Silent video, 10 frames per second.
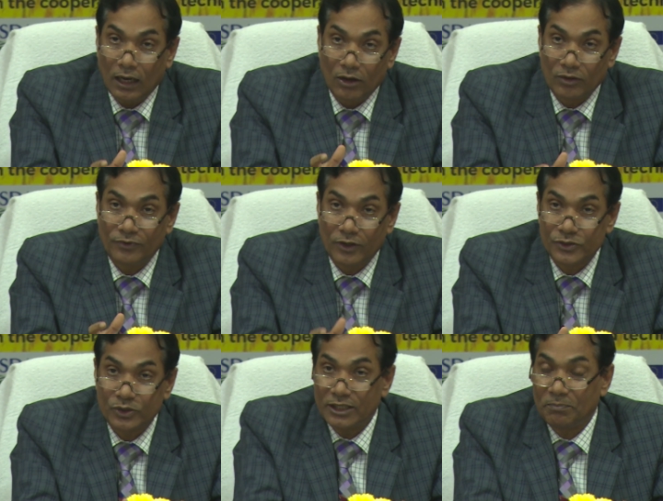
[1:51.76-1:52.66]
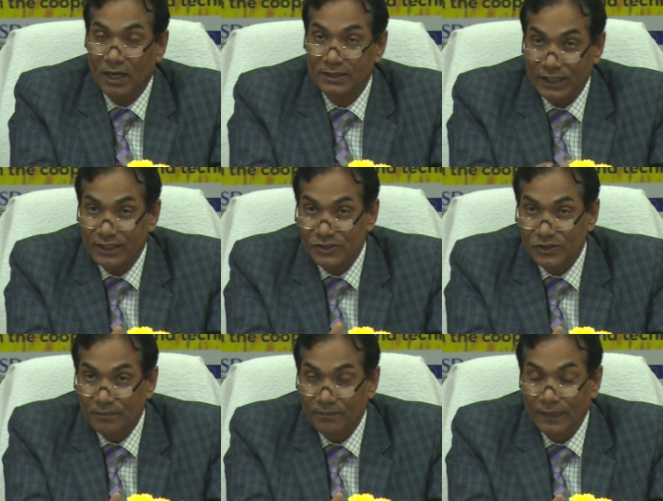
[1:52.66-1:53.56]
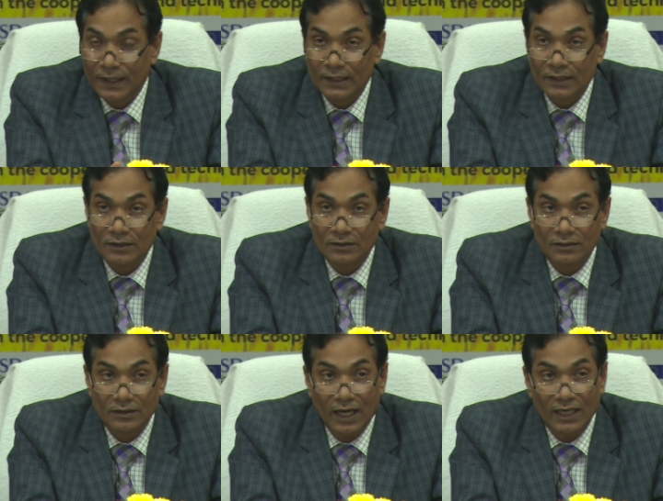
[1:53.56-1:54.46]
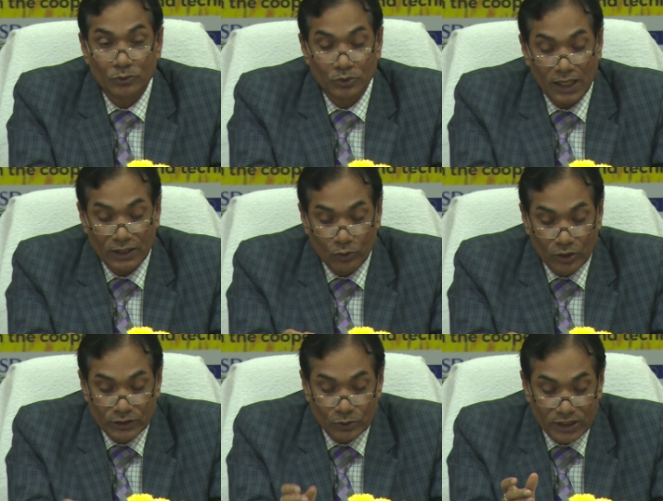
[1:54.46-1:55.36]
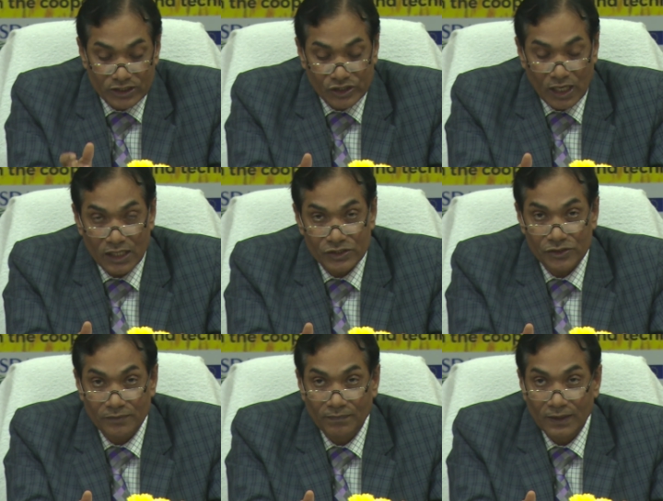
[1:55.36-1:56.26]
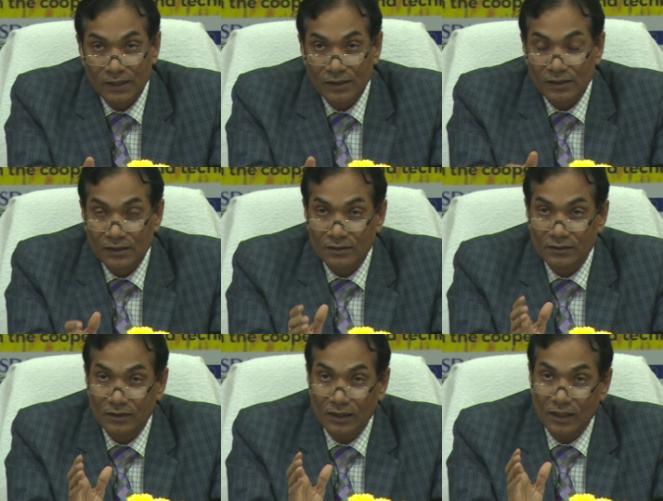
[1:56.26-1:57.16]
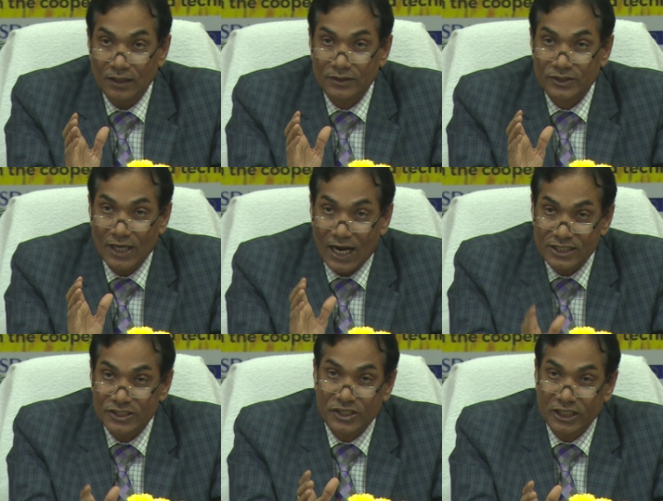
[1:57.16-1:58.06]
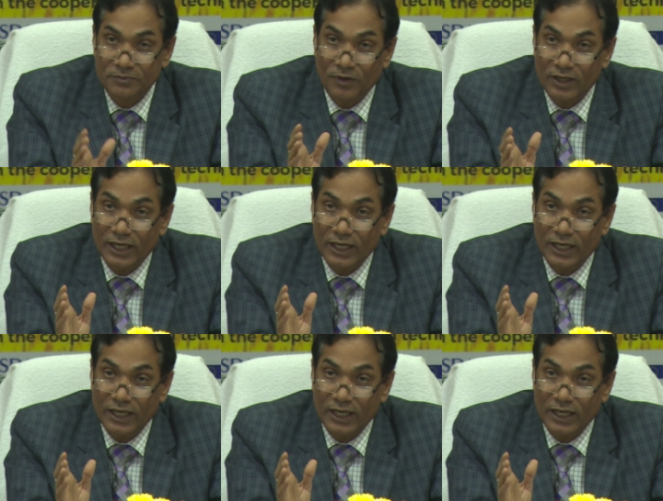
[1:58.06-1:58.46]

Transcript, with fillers: Our fortunate part is that we are going to discuss the statistics for